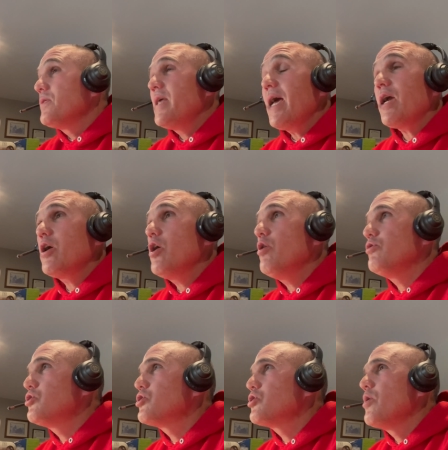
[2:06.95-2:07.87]
that
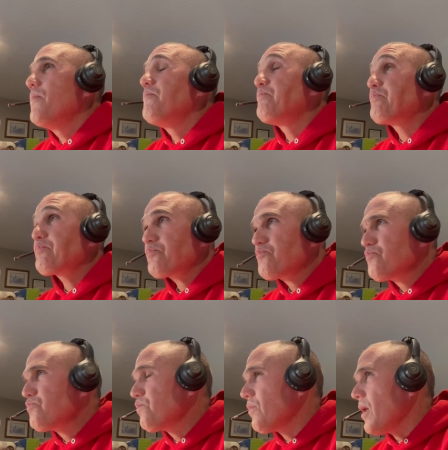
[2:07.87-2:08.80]
coach
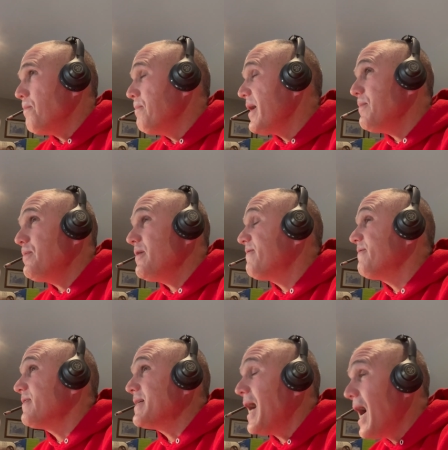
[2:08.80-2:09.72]
may be
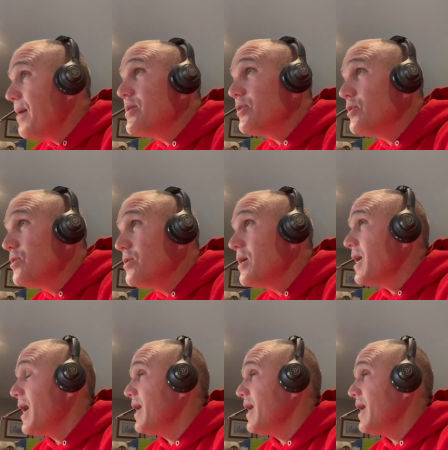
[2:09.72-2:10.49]
phenomenal,